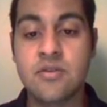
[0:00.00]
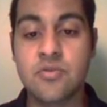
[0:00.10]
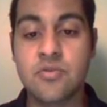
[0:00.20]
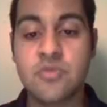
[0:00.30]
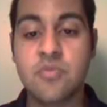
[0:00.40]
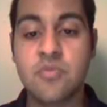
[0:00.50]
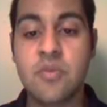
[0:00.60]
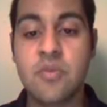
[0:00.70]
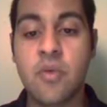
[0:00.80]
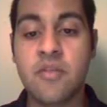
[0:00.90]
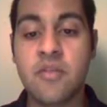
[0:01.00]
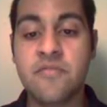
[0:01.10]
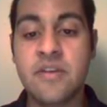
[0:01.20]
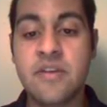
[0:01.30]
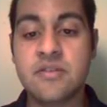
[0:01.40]
So this would be one of the
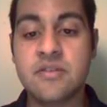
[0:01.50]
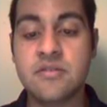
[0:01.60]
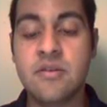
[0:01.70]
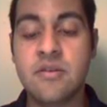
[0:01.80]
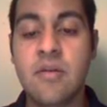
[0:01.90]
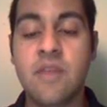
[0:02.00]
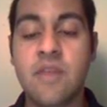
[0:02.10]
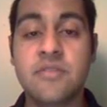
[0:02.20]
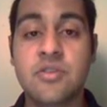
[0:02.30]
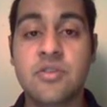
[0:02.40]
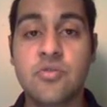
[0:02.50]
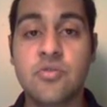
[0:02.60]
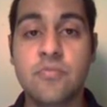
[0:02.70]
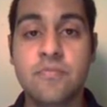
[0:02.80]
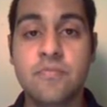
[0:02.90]
faces of this
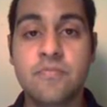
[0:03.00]
cube.